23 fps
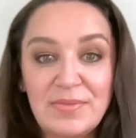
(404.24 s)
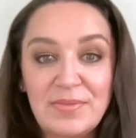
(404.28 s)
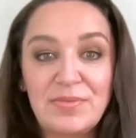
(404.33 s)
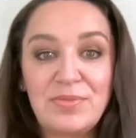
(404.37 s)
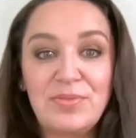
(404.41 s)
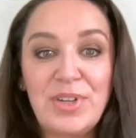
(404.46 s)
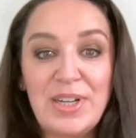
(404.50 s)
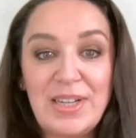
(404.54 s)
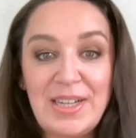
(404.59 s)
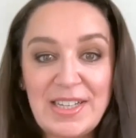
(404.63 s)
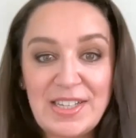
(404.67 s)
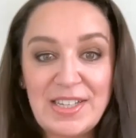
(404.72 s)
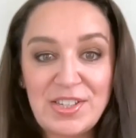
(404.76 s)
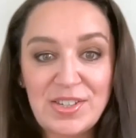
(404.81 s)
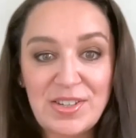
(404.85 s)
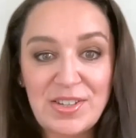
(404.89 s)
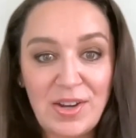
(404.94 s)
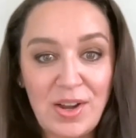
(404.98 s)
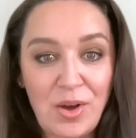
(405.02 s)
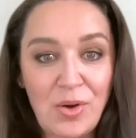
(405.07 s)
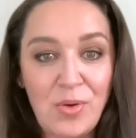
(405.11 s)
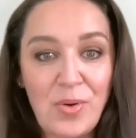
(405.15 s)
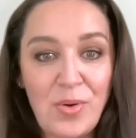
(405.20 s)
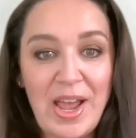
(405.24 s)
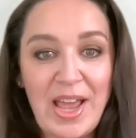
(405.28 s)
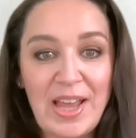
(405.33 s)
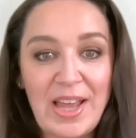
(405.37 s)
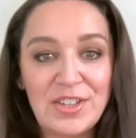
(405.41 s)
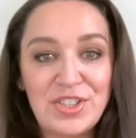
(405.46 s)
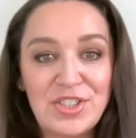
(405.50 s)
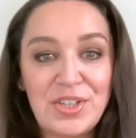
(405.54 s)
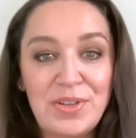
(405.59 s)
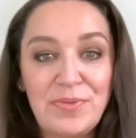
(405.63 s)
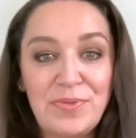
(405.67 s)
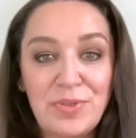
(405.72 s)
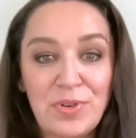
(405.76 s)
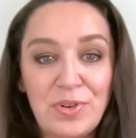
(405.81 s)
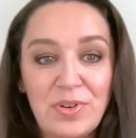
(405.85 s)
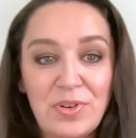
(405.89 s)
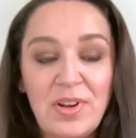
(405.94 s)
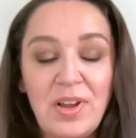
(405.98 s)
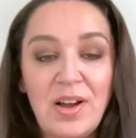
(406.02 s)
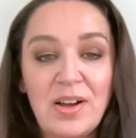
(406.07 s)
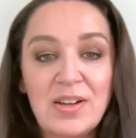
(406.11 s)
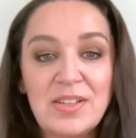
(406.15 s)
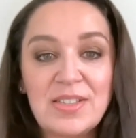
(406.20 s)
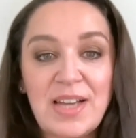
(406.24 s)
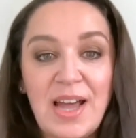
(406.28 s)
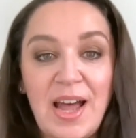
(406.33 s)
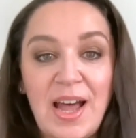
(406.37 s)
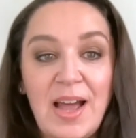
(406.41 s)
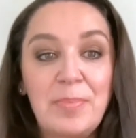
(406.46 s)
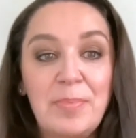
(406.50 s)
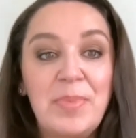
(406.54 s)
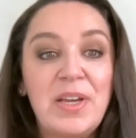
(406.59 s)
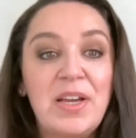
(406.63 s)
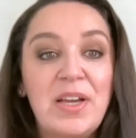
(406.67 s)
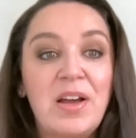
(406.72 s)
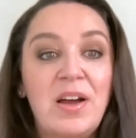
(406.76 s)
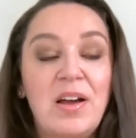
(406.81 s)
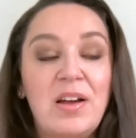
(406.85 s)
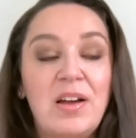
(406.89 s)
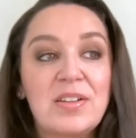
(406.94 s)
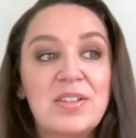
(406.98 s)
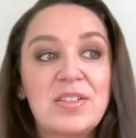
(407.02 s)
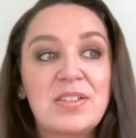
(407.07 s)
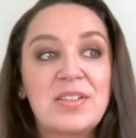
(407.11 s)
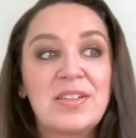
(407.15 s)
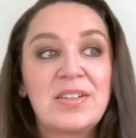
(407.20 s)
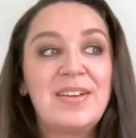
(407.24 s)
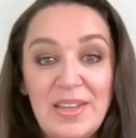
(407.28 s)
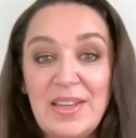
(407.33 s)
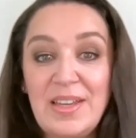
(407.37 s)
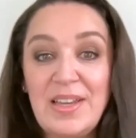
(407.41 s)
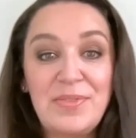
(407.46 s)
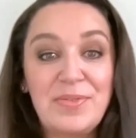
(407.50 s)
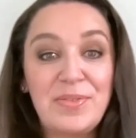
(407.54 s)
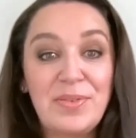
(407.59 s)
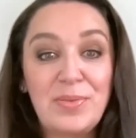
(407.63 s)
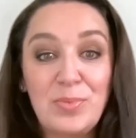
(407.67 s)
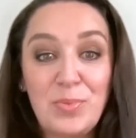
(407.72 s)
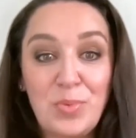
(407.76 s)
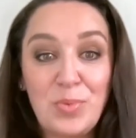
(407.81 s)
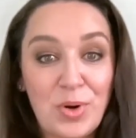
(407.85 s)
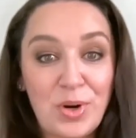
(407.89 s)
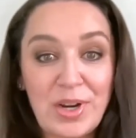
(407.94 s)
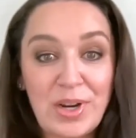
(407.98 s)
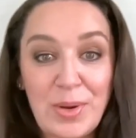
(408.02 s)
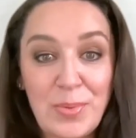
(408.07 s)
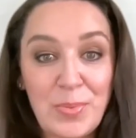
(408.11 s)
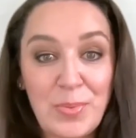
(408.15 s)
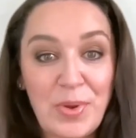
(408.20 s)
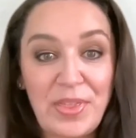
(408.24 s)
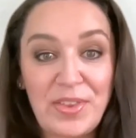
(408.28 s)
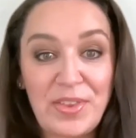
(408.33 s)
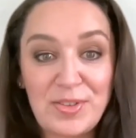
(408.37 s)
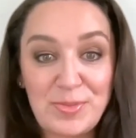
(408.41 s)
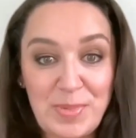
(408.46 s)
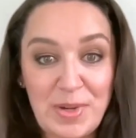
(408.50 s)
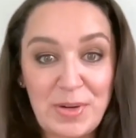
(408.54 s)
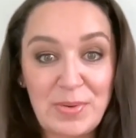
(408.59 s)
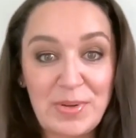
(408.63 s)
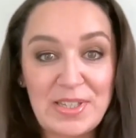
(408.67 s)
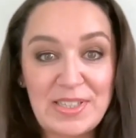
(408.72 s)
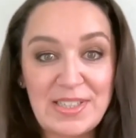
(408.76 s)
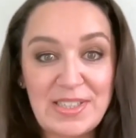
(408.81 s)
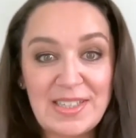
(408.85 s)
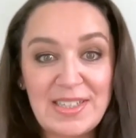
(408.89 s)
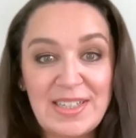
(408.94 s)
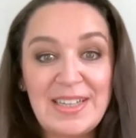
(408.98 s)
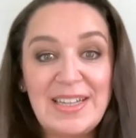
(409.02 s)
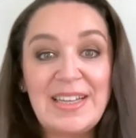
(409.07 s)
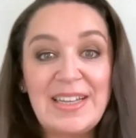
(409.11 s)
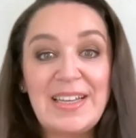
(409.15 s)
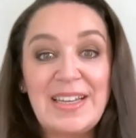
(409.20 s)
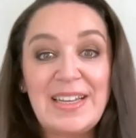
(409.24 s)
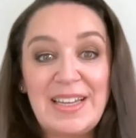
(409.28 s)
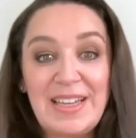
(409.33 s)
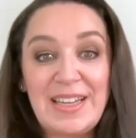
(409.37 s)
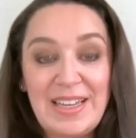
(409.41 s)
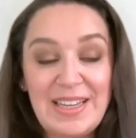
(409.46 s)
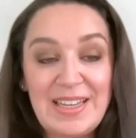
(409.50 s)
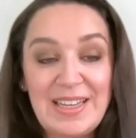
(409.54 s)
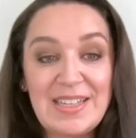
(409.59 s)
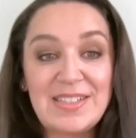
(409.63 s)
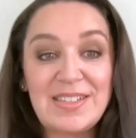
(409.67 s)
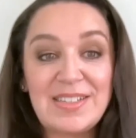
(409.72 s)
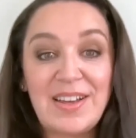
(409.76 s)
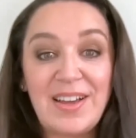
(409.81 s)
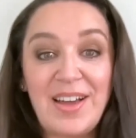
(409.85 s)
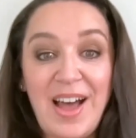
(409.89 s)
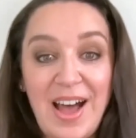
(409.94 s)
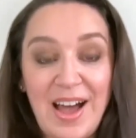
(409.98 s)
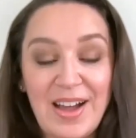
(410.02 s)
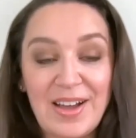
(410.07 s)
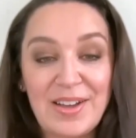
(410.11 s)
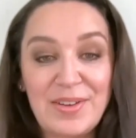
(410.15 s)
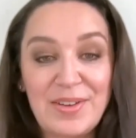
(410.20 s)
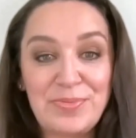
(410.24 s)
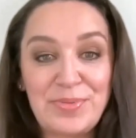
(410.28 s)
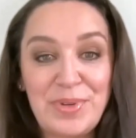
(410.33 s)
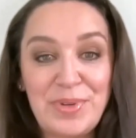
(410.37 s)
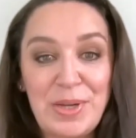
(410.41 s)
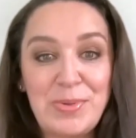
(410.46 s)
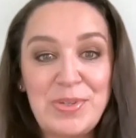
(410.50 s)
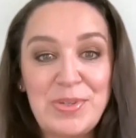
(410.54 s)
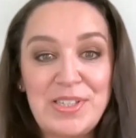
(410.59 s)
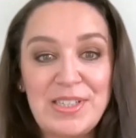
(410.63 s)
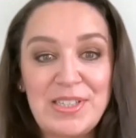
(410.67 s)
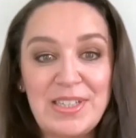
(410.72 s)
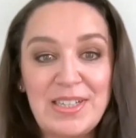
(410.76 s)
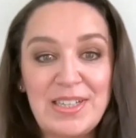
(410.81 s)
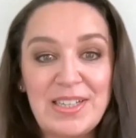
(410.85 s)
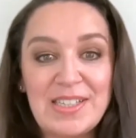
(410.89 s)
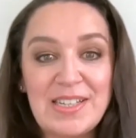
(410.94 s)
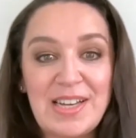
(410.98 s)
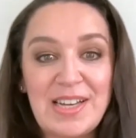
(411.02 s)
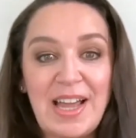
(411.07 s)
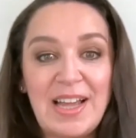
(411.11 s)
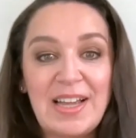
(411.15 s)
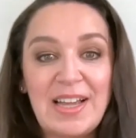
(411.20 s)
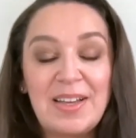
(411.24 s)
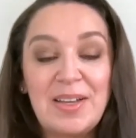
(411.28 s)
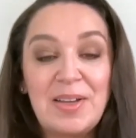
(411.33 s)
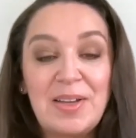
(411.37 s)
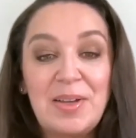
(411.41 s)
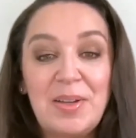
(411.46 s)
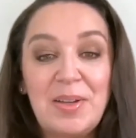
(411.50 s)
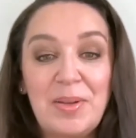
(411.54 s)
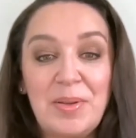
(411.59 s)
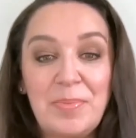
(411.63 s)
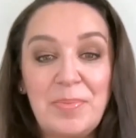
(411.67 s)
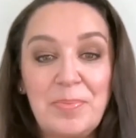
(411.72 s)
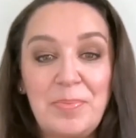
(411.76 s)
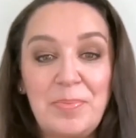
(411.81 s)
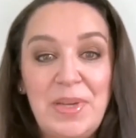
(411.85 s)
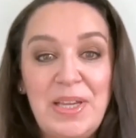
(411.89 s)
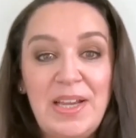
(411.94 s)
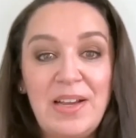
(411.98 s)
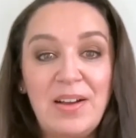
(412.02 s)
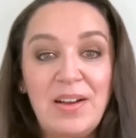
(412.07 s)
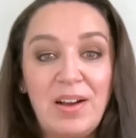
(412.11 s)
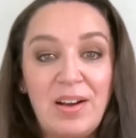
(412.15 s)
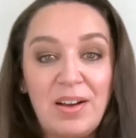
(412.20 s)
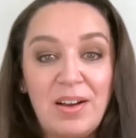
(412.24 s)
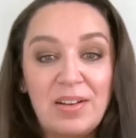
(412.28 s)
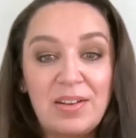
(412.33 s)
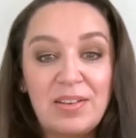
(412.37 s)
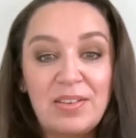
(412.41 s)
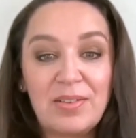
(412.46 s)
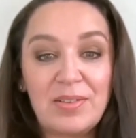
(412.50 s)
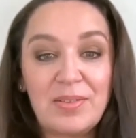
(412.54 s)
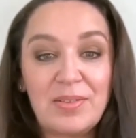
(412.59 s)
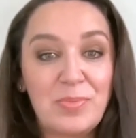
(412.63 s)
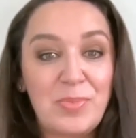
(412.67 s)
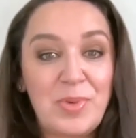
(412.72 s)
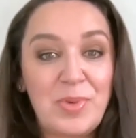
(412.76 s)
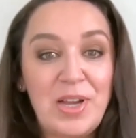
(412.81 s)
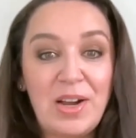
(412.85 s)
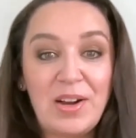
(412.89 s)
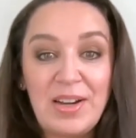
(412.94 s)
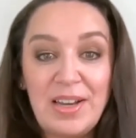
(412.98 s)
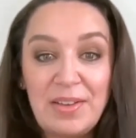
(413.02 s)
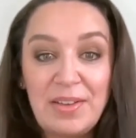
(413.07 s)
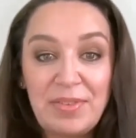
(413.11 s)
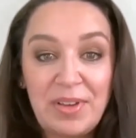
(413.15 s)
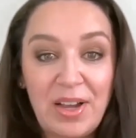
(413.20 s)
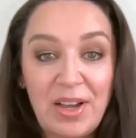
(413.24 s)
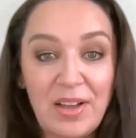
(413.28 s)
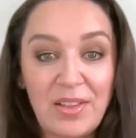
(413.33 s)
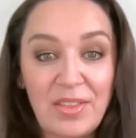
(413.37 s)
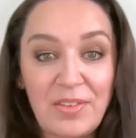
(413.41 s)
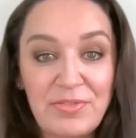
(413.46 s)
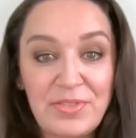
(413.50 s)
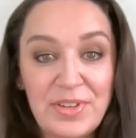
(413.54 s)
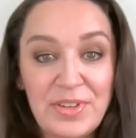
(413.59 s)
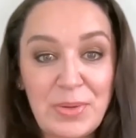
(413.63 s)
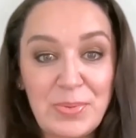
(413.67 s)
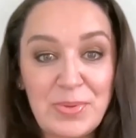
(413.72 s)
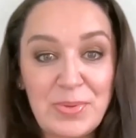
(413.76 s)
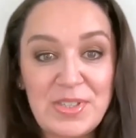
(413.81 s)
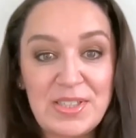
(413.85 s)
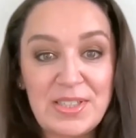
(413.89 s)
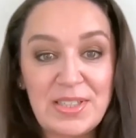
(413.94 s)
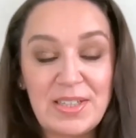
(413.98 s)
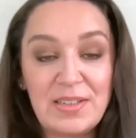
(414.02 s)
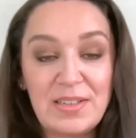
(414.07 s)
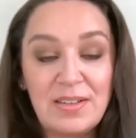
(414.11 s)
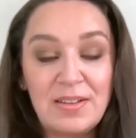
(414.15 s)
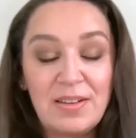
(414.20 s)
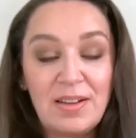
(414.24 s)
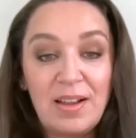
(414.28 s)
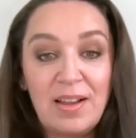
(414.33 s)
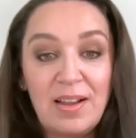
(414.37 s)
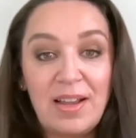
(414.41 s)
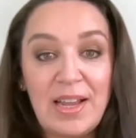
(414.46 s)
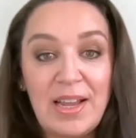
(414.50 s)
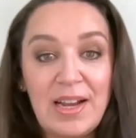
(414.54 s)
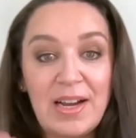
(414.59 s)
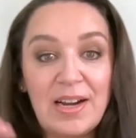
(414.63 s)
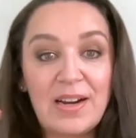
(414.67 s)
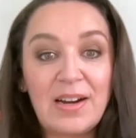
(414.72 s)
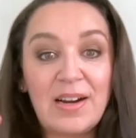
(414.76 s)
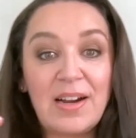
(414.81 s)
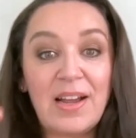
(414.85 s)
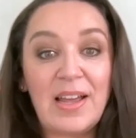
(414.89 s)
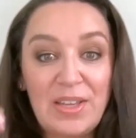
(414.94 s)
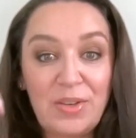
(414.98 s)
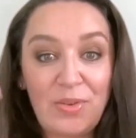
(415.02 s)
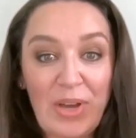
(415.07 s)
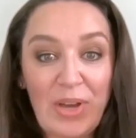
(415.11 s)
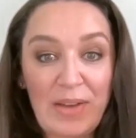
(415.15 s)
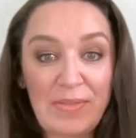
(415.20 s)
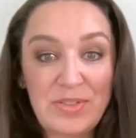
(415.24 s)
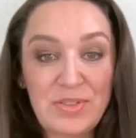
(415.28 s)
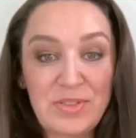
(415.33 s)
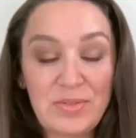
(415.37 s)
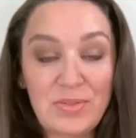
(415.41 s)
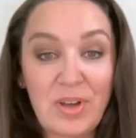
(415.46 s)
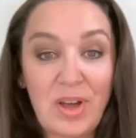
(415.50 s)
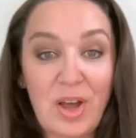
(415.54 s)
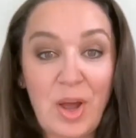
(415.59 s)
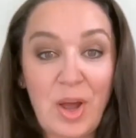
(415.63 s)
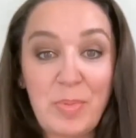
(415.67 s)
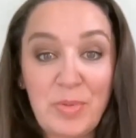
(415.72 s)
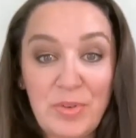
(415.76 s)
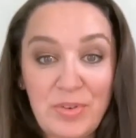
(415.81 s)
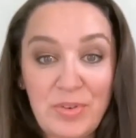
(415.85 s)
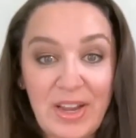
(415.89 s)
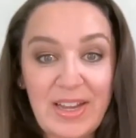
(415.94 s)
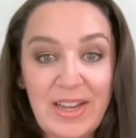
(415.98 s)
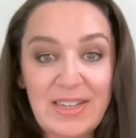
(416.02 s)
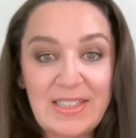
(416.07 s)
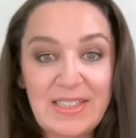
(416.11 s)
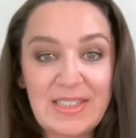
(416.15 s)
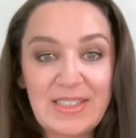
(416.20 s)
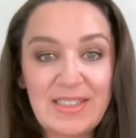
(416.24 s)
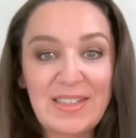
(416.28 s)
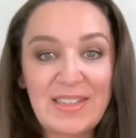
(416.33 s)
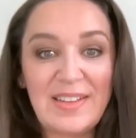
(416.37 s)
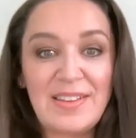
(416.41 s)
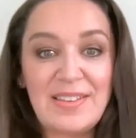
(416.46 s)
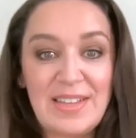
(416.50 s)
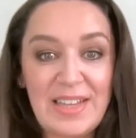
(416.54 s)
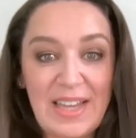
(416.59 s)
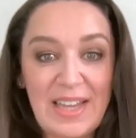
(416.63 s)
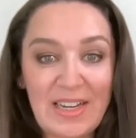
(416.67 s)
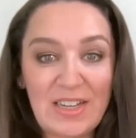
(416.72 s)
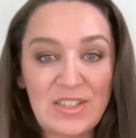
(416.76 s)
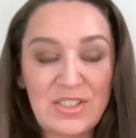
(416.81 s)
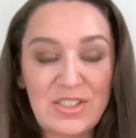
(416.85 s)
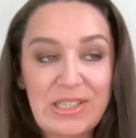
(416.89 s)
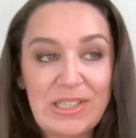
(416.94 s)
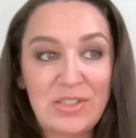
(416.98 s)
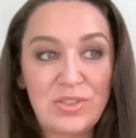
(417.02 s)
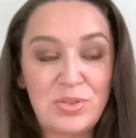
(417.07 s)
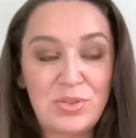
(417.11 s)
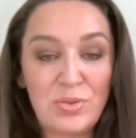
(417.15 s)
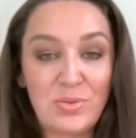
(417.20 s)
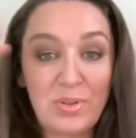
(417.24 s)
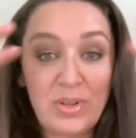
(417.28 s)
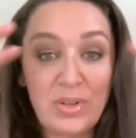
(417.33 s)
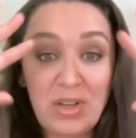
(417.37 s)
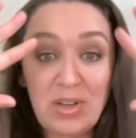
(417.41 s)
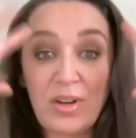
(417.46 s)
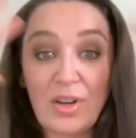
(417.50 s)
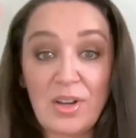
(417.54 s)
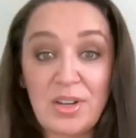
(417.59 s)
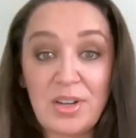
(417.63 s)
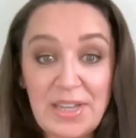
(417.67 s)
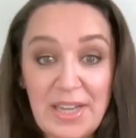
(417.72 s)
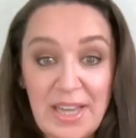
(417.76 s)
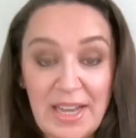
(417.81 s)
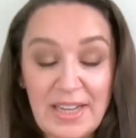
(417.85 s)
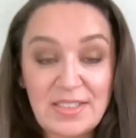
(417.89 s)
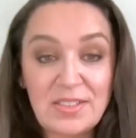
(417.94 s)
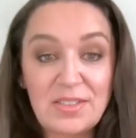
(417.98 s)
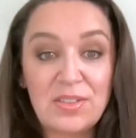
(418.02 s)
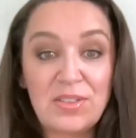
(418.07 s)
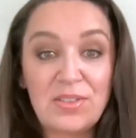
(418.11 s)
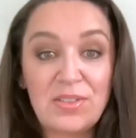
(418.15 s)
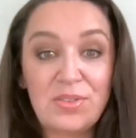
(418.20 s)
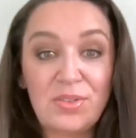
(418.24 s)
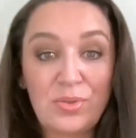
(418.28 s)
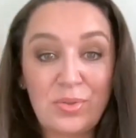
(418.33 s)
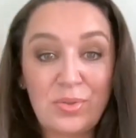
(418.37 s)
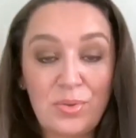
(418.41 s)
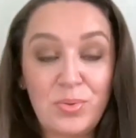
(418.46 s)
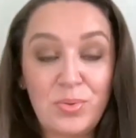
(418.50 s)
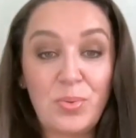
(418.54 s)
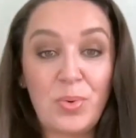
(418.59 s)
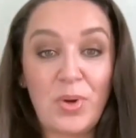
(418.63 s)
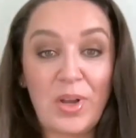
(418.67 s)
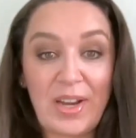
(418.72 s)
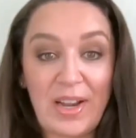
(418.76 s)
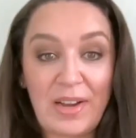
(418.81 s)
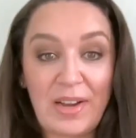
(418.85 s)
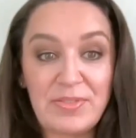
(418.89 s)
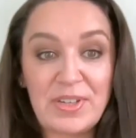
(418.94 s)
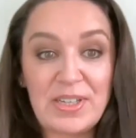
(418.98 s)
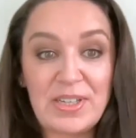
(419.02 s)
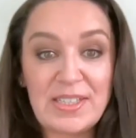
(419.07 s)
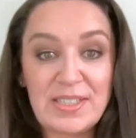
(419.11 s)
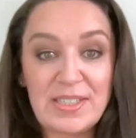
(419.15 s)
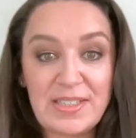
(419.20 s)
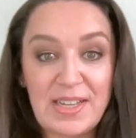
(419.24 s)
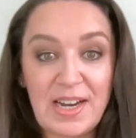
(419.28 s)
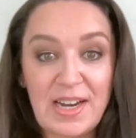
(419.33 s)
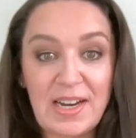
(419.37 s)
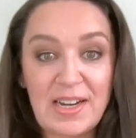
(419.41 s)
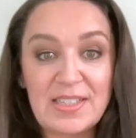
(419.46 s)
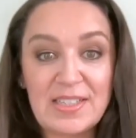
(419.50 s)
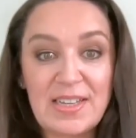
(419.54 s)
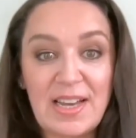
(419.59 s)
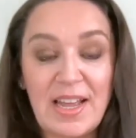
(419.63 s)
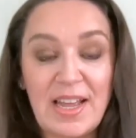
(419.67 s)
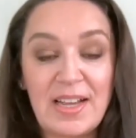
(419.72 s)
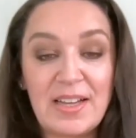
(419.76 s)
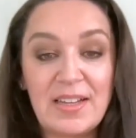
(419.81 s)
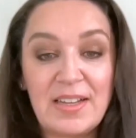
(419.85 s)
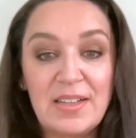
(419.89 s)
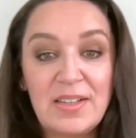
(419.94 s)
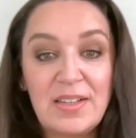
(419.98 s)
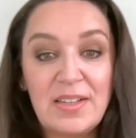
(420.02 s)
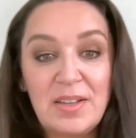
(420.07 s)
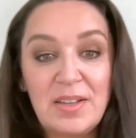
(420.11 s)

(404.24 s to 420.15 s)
really slow energy for a long time, because even working with spirit is a high frequency. It's like we are living on the frequency here, and you have to upgrade the energy to connect to whatever is there. It's like